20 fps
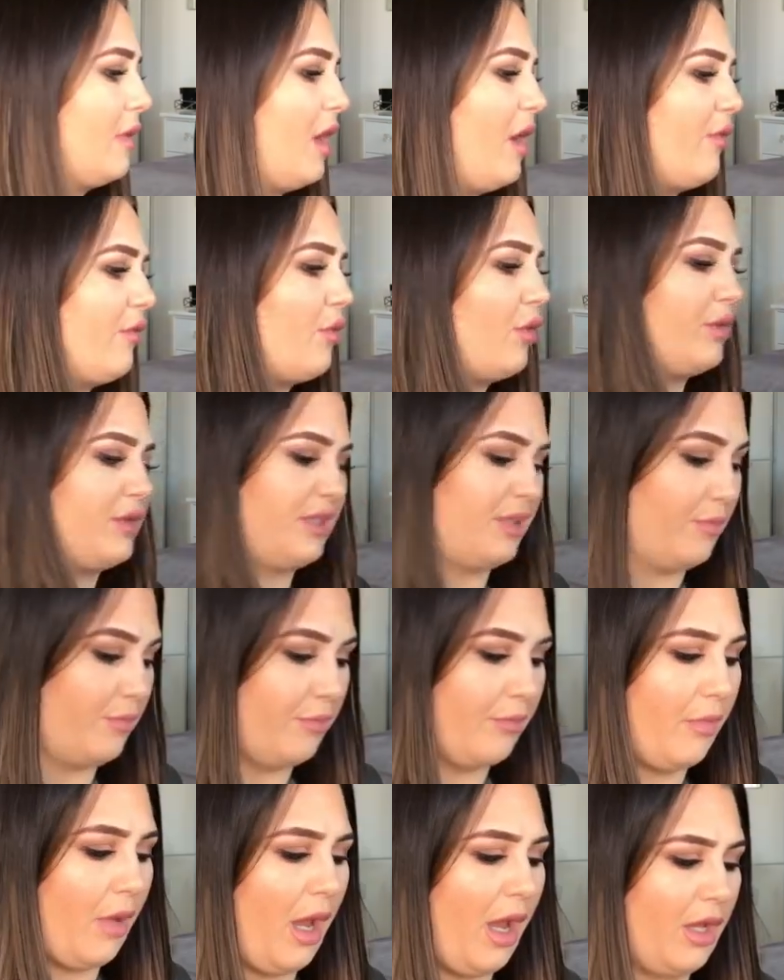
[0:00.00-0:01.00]
I've got
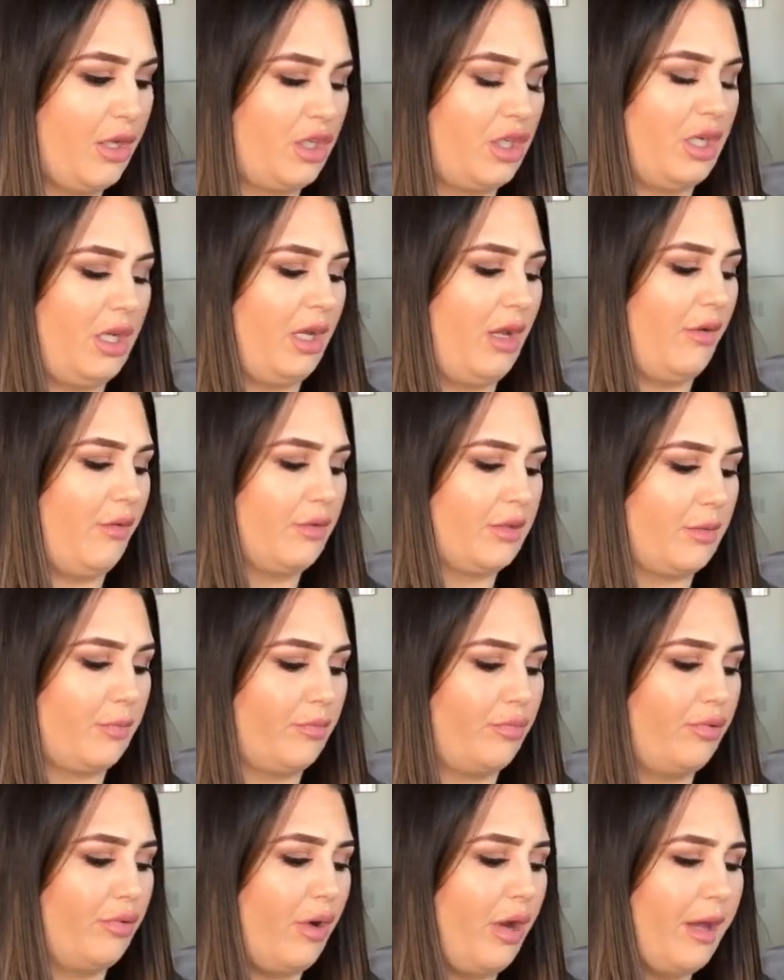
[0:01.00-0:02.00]
some
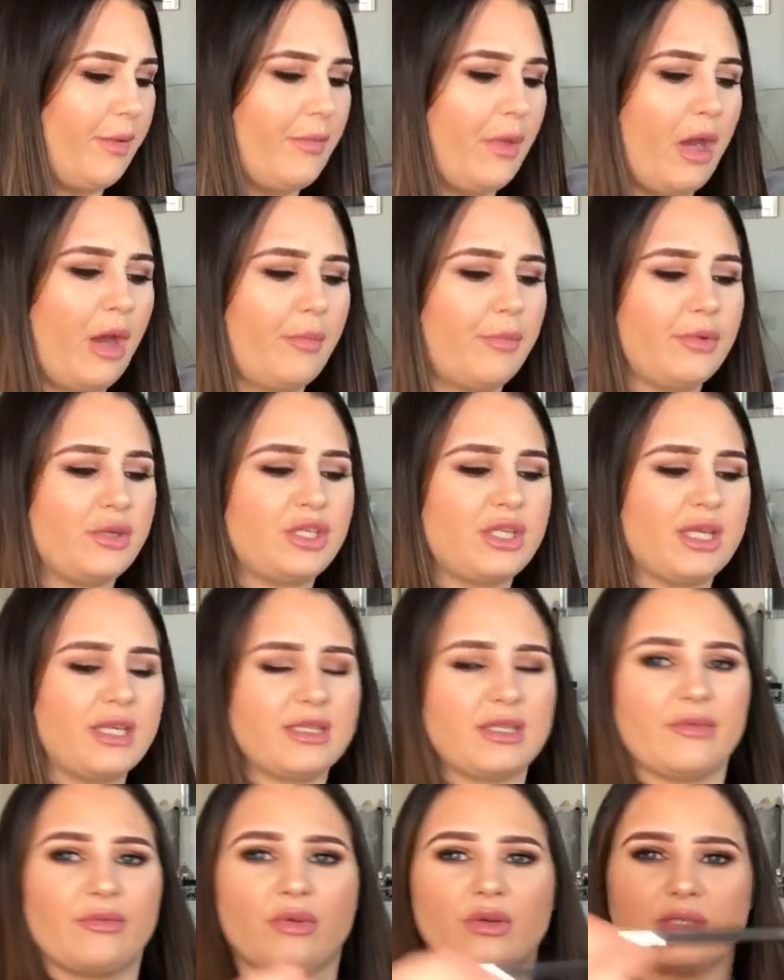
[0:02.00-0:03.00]
Primark
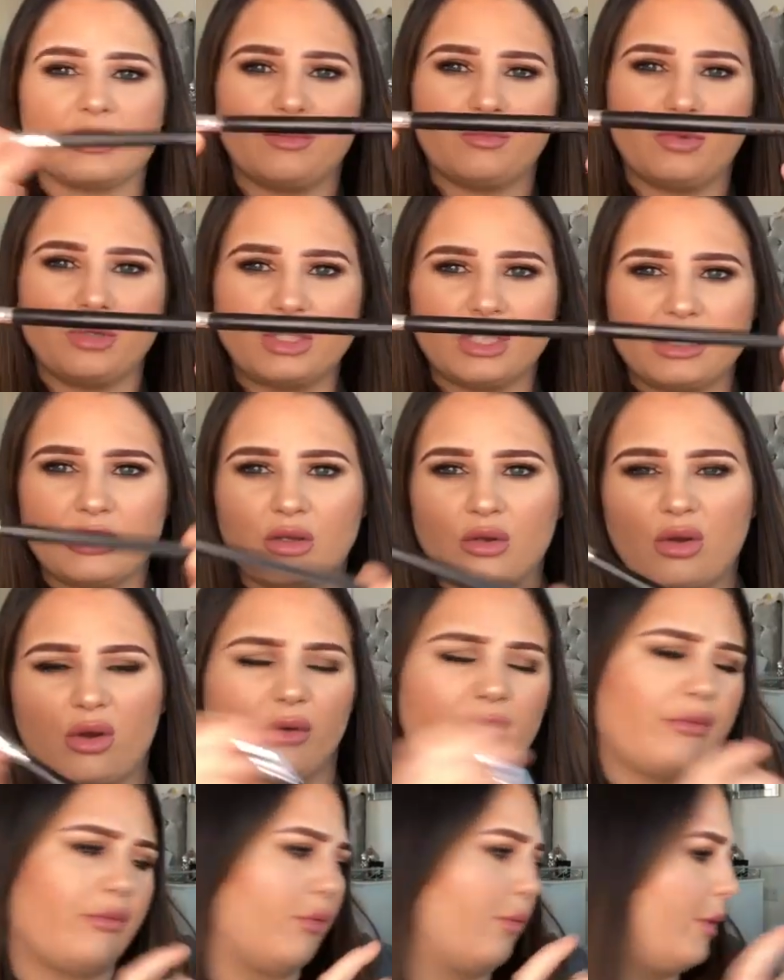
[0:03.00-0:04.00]
brushes. I've got some brushes I
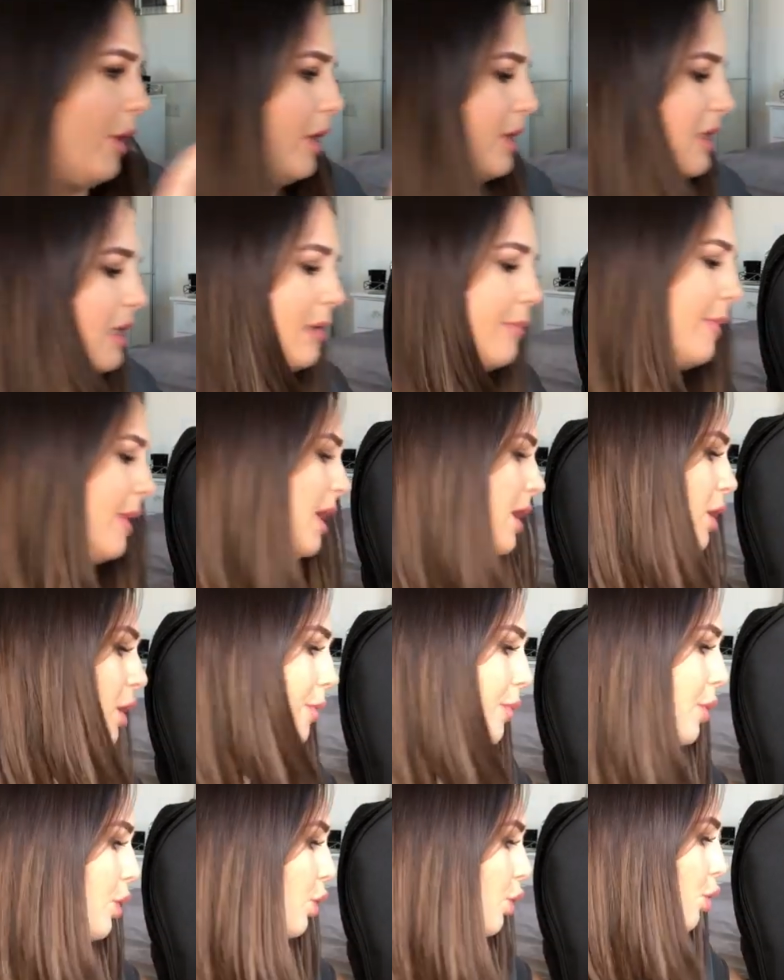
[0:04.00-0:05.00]
got for when I did a
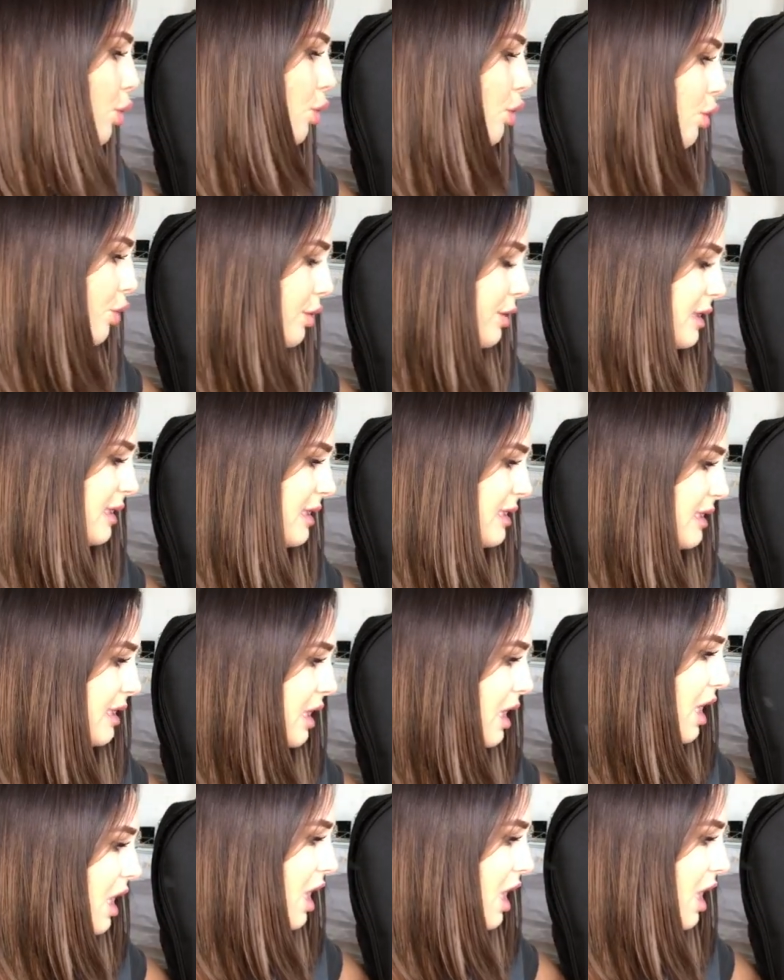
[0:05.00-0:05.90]
makeup course.